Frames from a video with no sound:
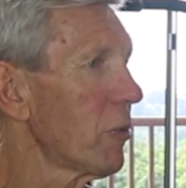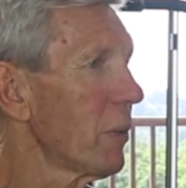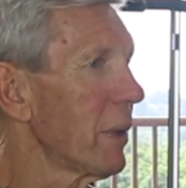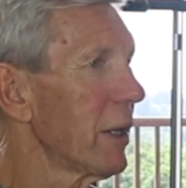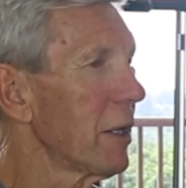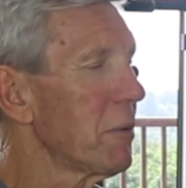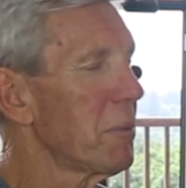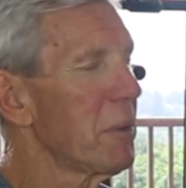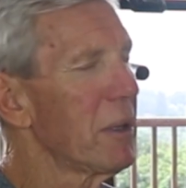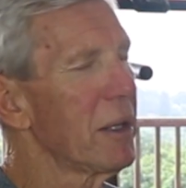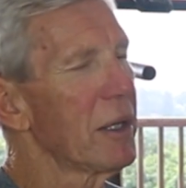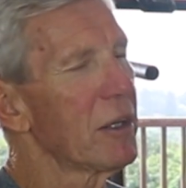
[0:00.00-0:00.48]
So we're
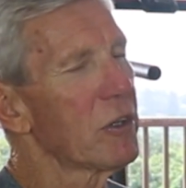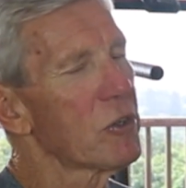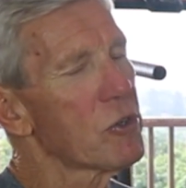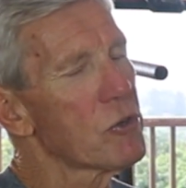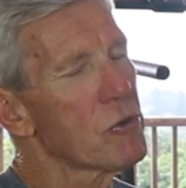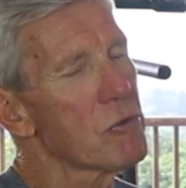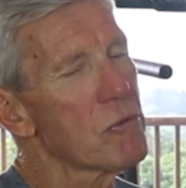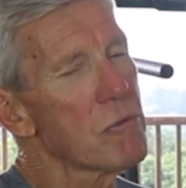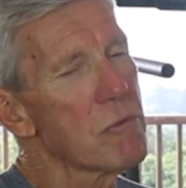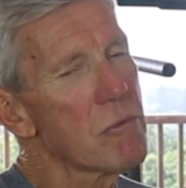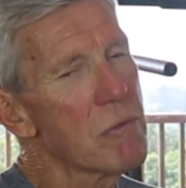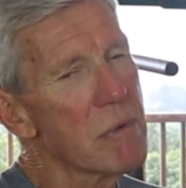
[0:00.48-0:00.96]
going to be
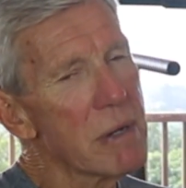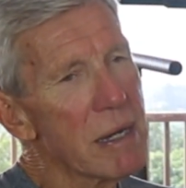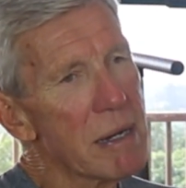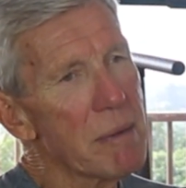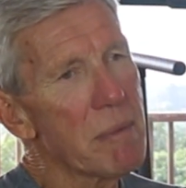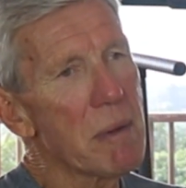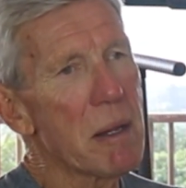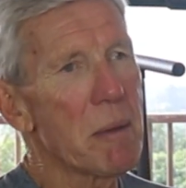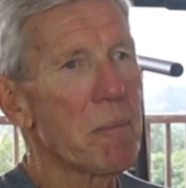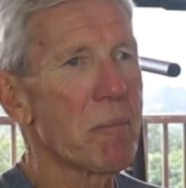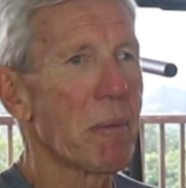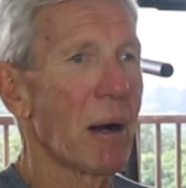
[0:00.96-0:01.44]

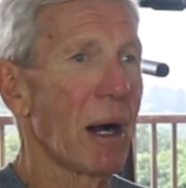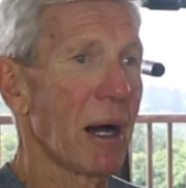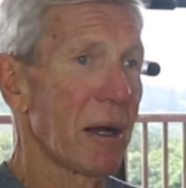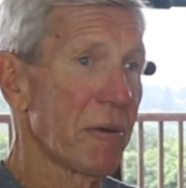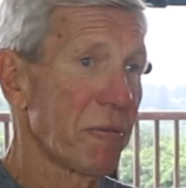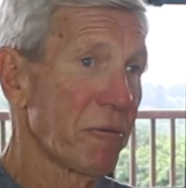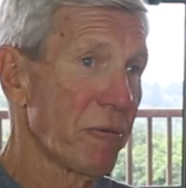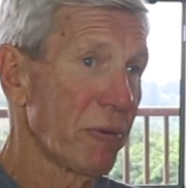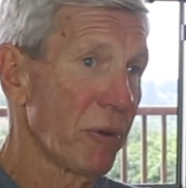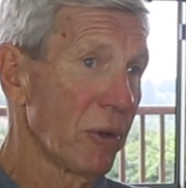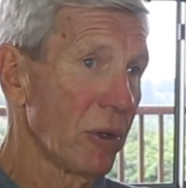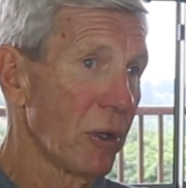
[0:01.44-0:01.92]
extremely
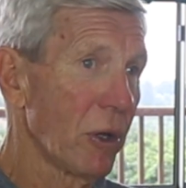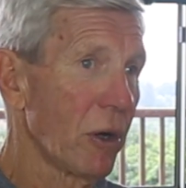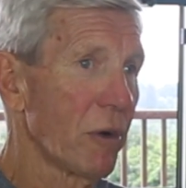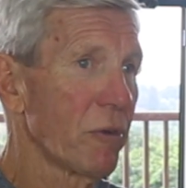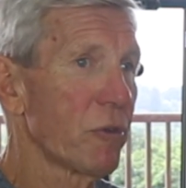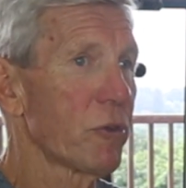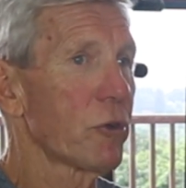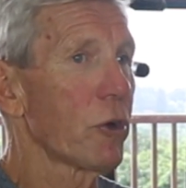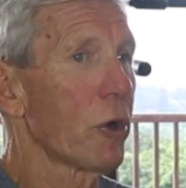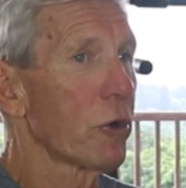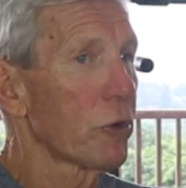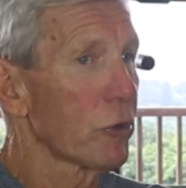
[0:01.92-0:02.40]
mindful
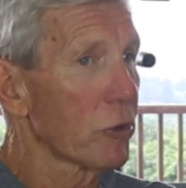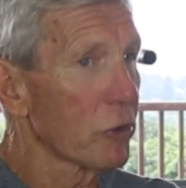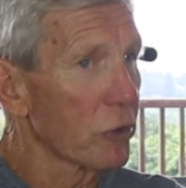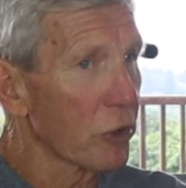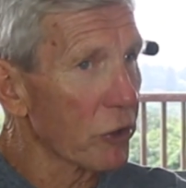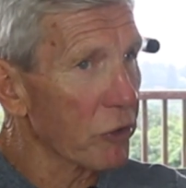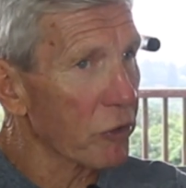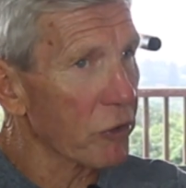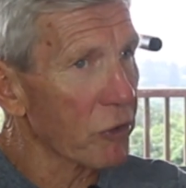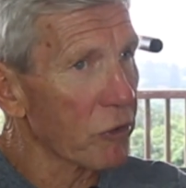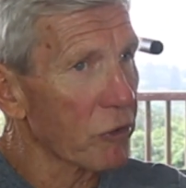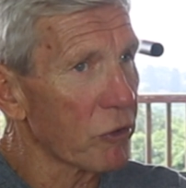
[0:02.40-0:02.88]
of social
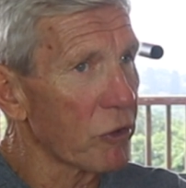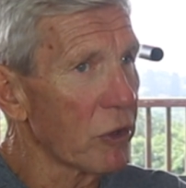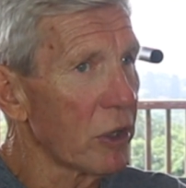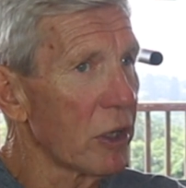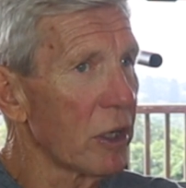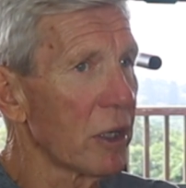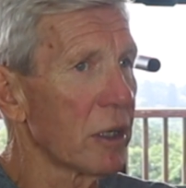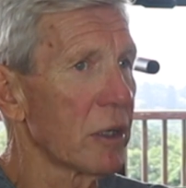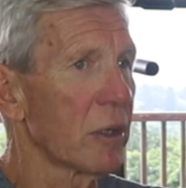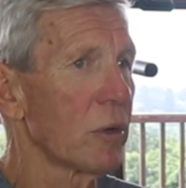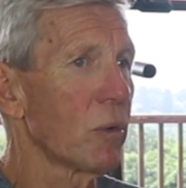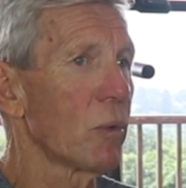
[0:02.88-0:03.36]
distancing
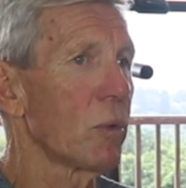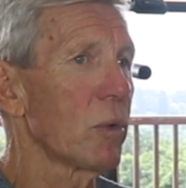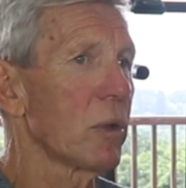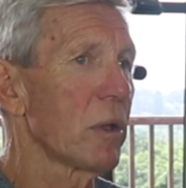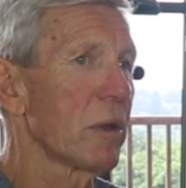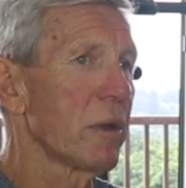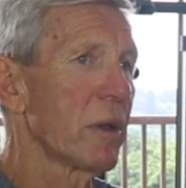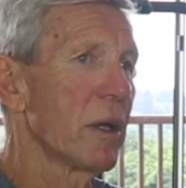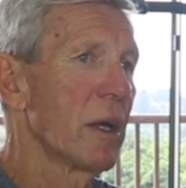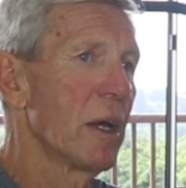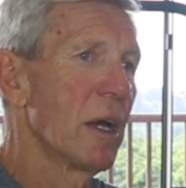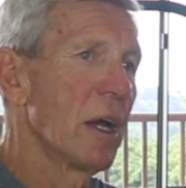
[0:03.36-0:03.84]
and all
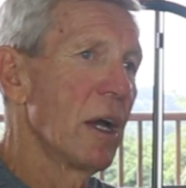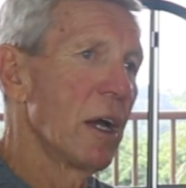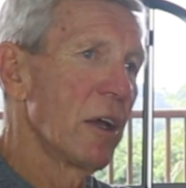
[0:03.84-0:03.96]
the